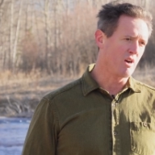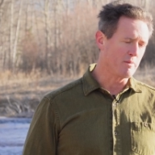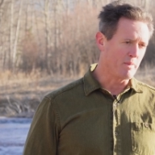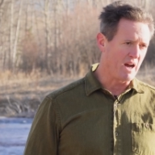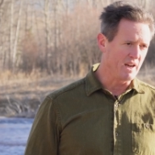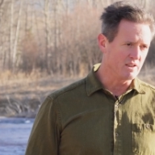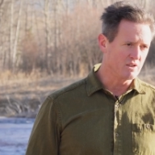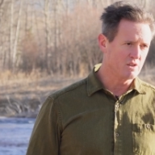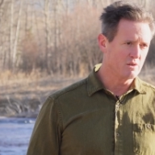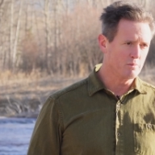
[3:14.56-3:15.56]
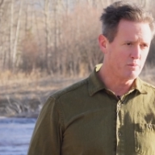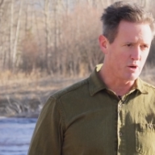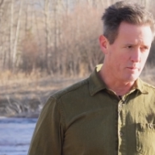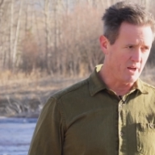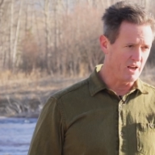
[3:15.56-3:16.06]
rock mines
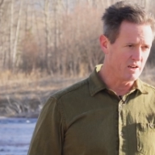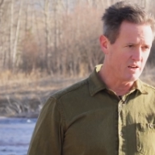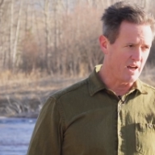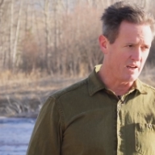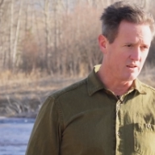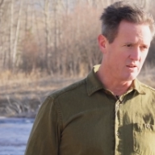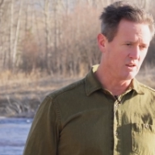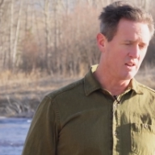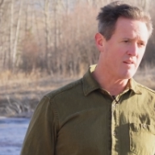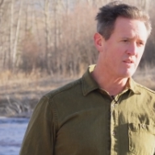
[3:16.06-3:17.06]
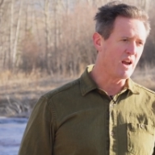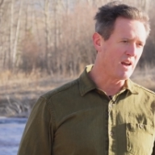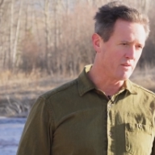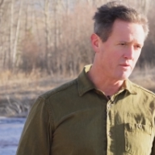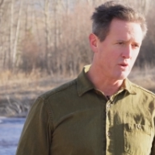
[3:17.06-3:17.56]
permitted, and 11
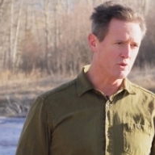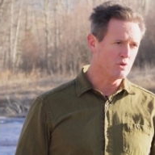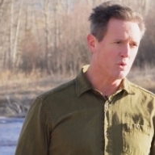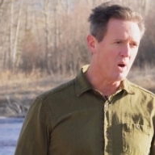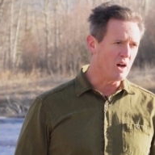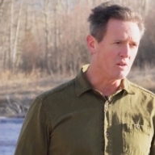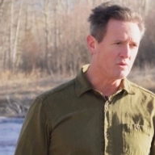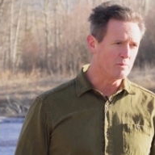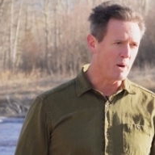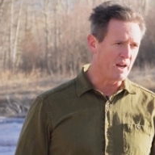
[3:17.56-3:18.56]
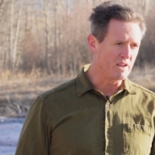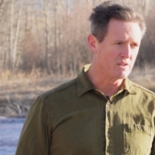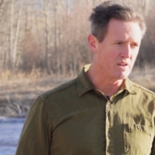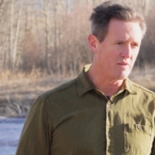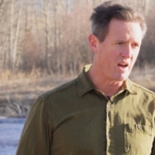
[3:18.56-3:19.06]
out of those 12
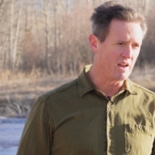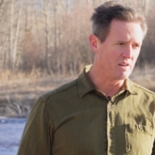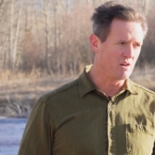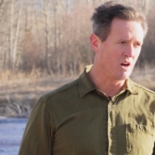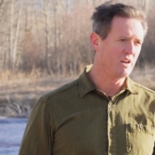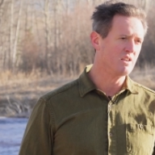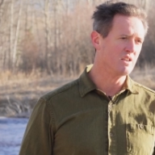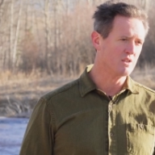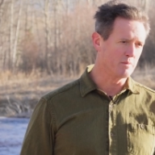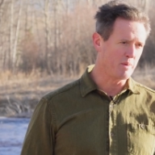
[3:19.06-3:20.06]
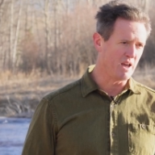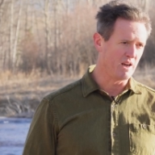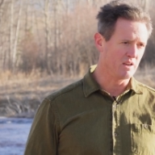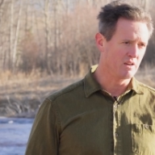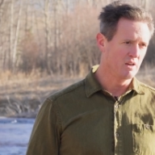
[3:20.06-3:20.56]
mines have had
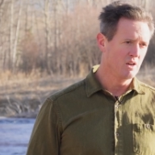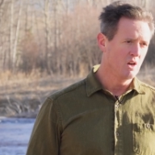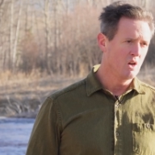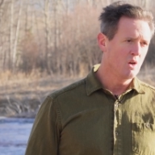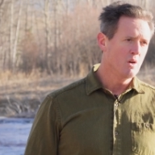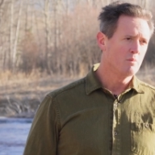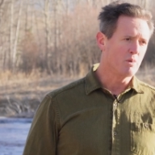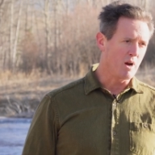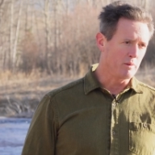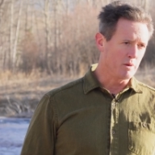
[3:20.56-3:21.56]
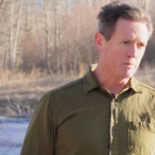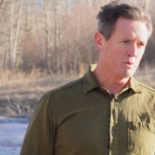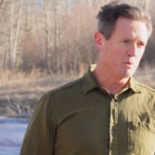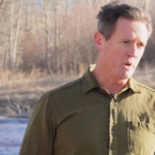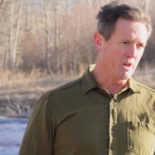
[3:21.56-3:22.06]
unanticipated
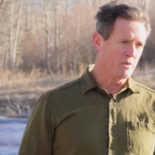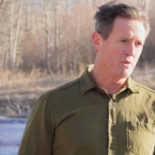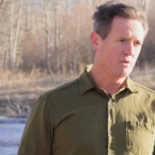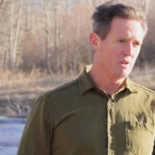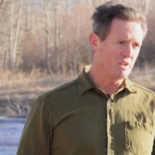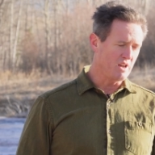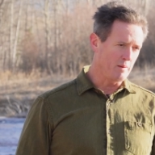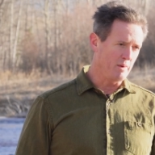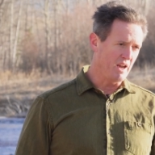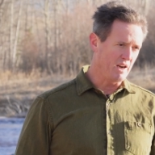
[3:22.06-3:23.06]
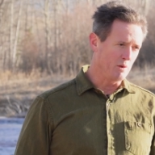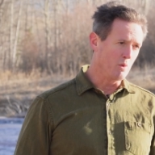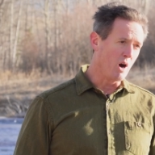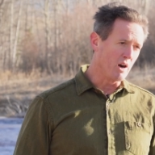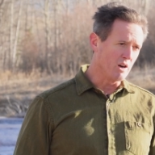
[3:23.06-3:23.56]
problems with contaminating
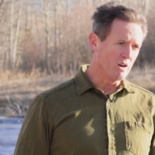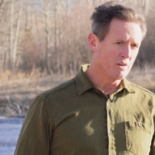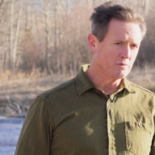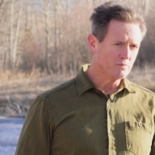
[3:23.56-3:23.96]
water.